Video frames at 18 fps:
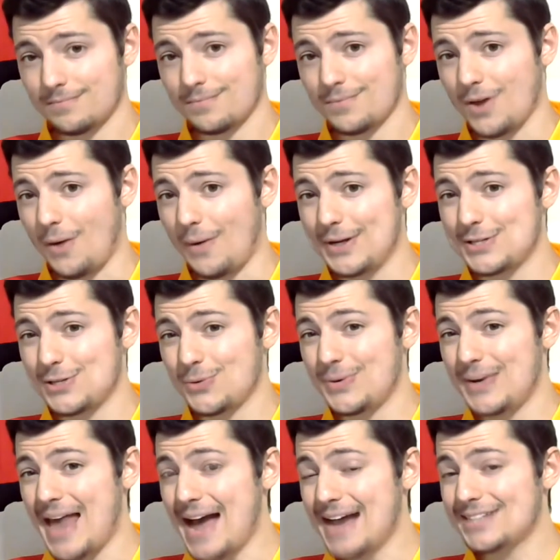All right, so
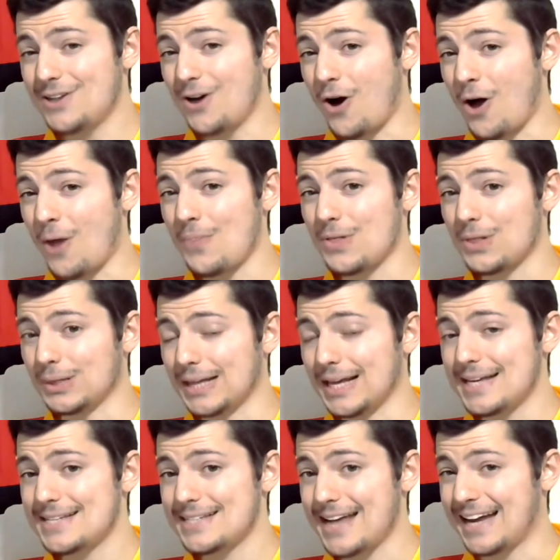next on the
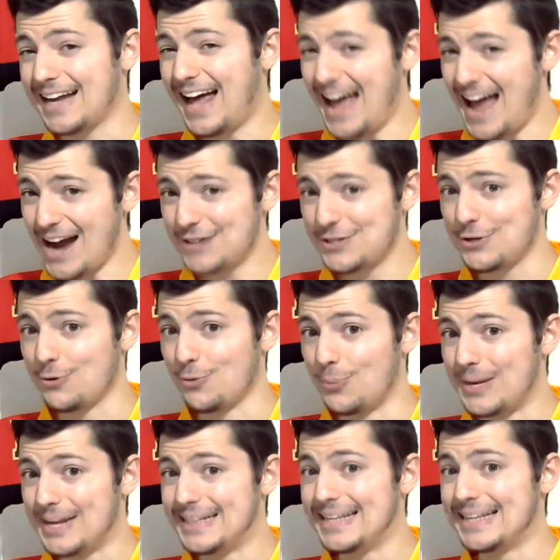list, and I actually
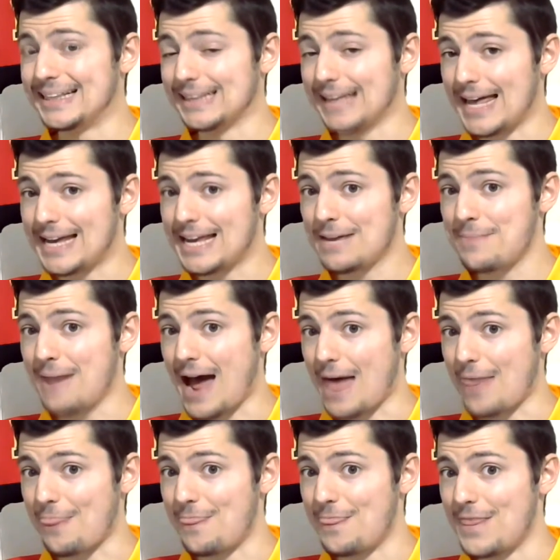really like him
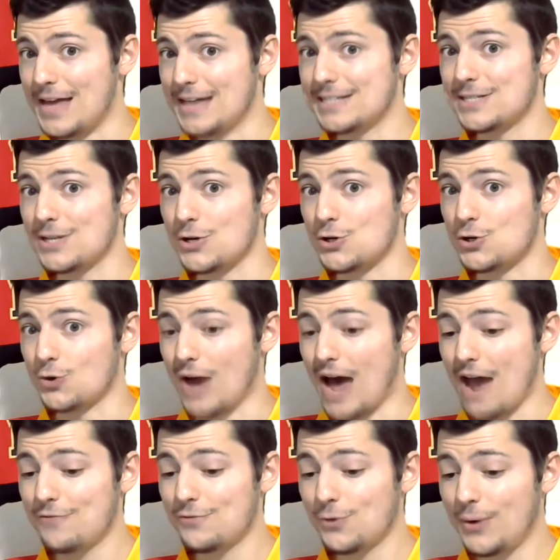at this
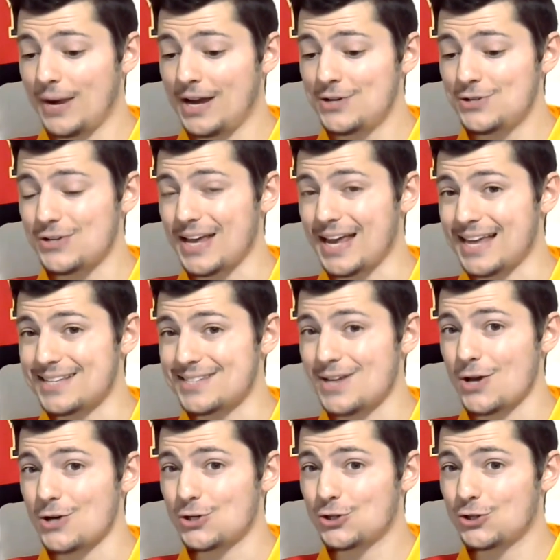draft range, is
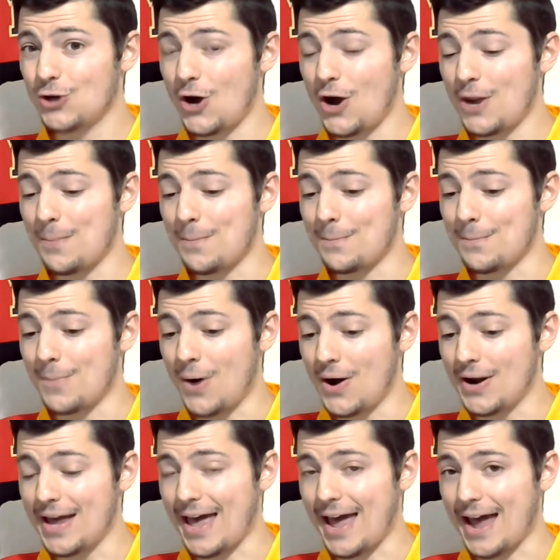Sean
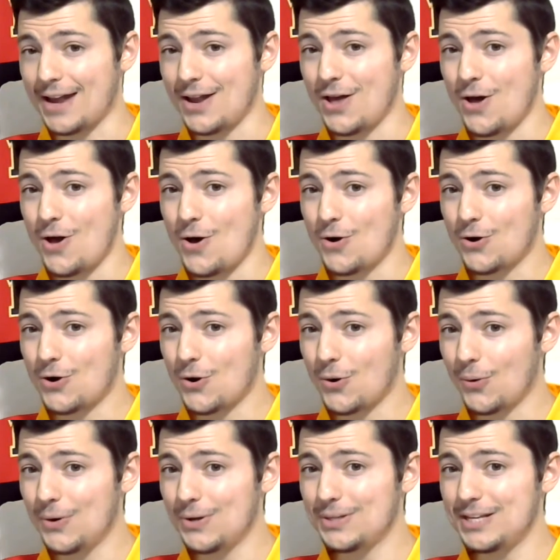Monahan,
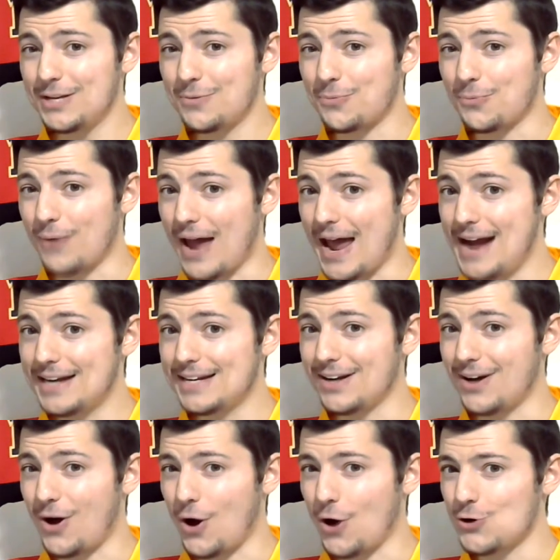currently ranked
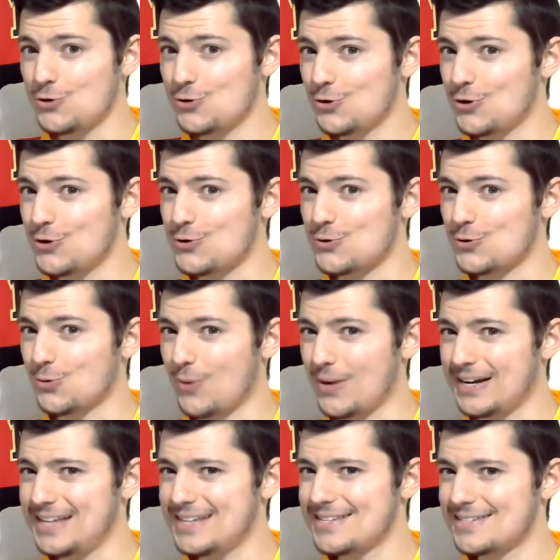
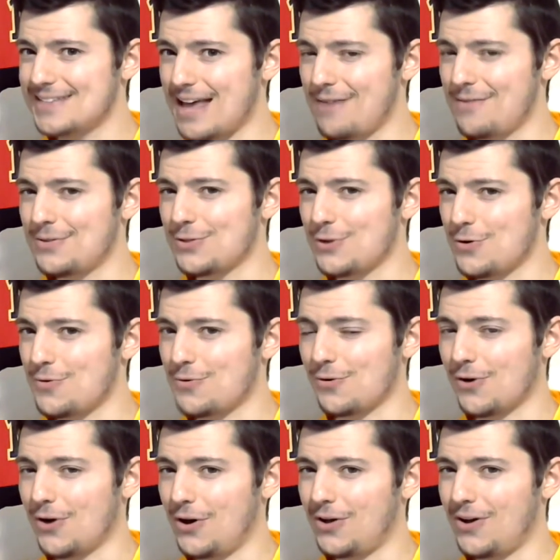127th
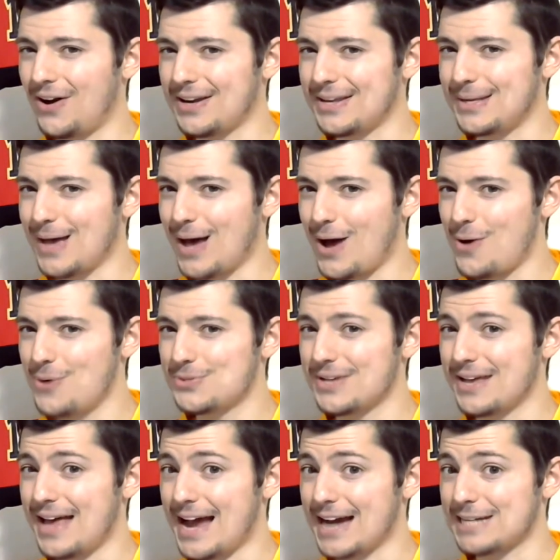overall on Yahoo's
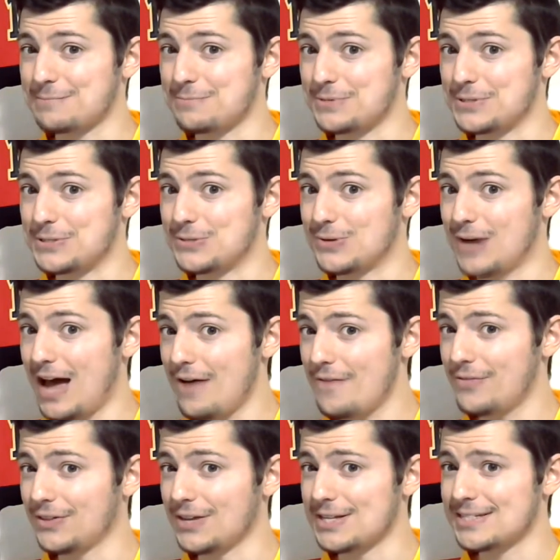expert
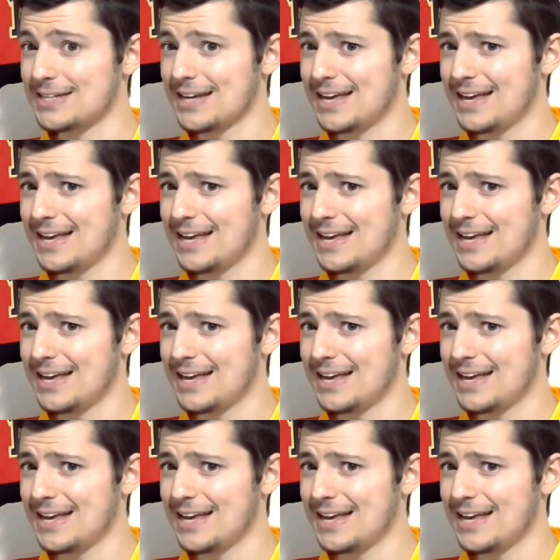draft list,